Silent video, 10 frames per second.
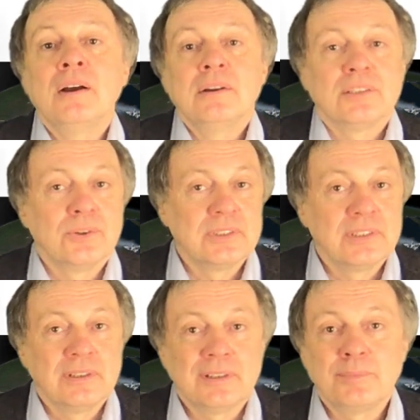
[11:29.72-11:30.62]
So
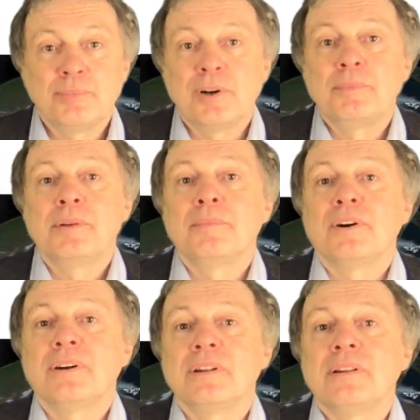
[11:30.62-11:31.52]
it's not a problem
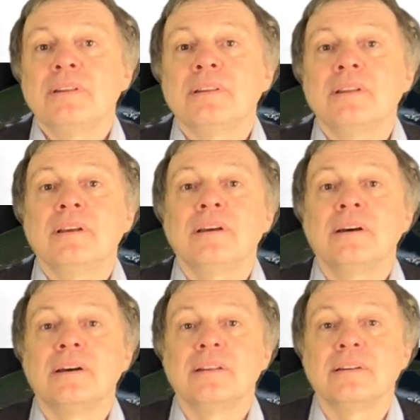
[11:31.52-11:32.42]
on
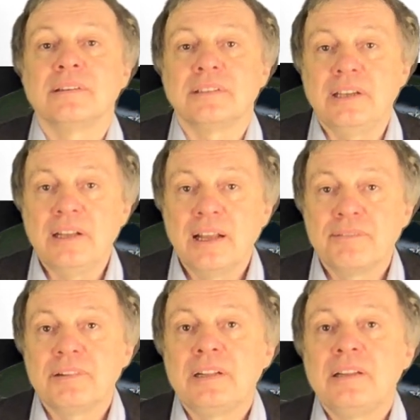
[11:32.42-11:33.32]
the sea
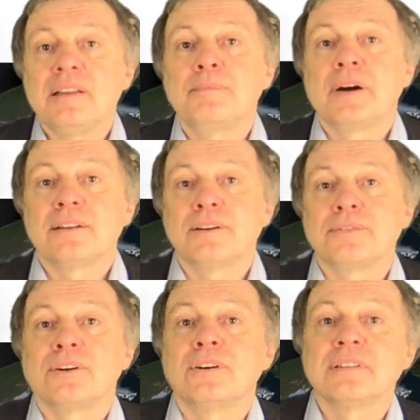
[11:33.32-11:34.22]
level, but
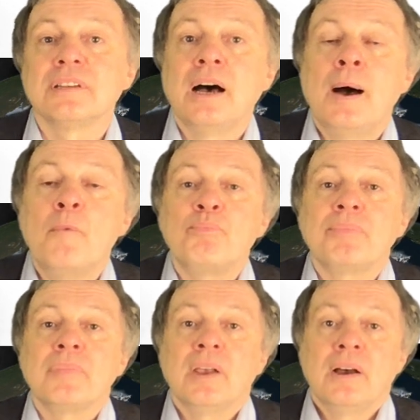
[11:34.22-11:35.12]
of course,
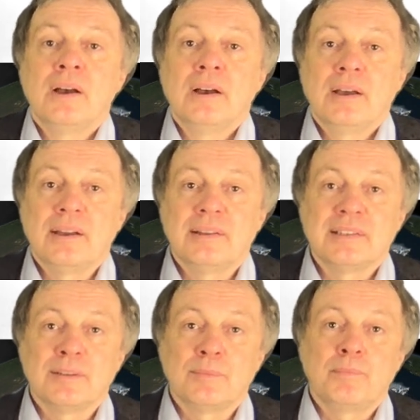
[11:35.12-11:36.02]
it
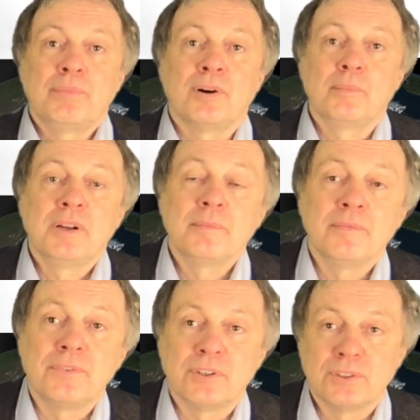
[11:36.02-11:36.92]
is a
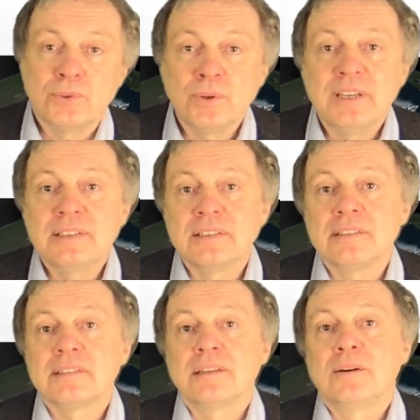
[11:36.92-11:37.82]
problem for two
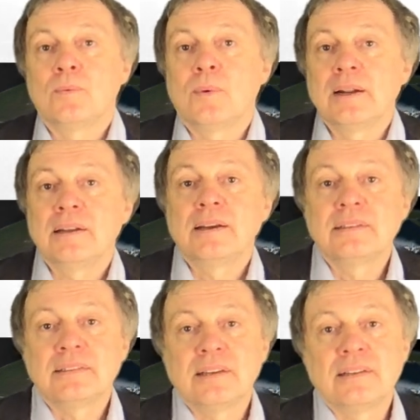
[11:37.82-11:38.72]
reasons. One
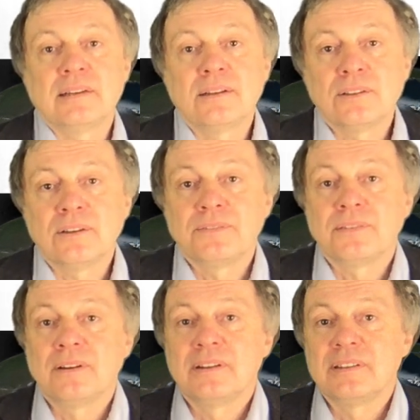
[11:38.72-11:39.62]
is that a lot of
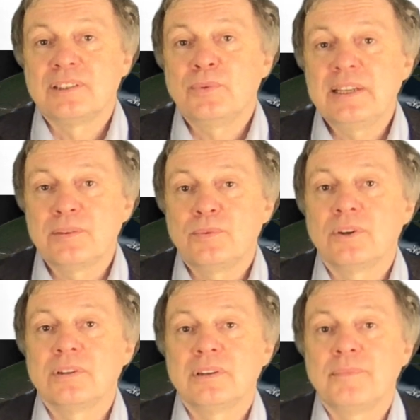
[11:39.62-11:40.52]
sweet
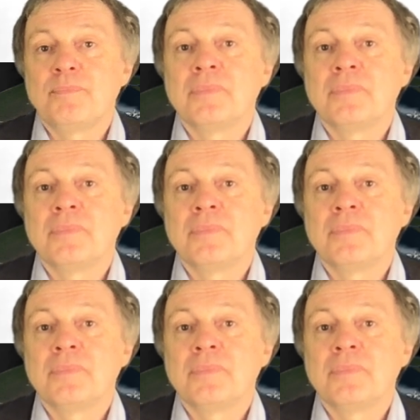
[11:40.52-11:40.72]
water